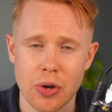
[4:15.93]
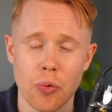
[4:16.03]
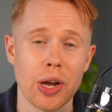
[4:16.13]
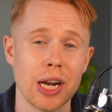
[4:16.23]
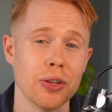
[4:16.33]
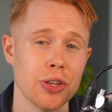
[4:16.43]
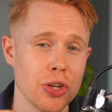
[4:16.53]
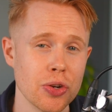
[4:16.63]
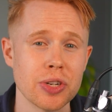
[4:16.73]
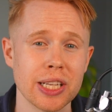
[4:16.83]
what I'll
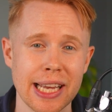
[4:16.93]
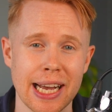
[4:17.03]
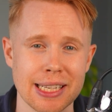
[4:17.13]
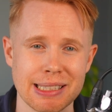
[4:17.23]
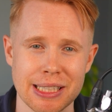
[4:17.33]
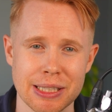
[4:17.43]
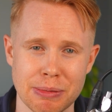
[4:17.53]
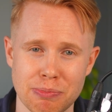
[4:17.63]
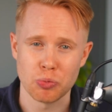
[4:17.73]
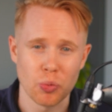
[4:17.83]
usually ask is,
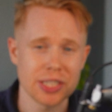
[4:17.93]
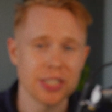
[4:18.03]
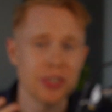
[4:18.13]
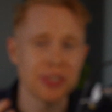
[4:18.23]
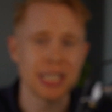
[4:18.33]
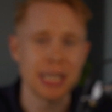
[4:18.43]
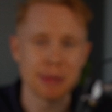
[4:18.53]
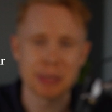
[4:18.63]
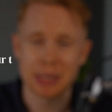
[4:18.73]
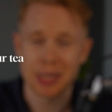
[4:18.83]
what does your
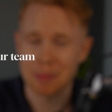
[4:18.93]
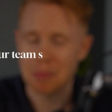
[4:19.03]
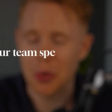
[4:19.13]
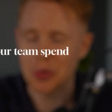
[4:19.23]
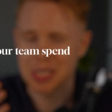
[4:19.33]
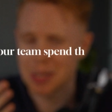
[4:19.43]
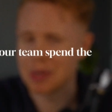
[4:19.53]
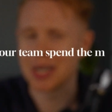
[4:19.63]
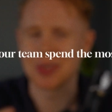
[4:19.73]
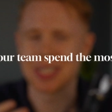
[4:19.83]
team spend the most
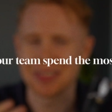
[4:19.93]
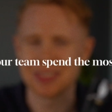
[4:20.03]
amount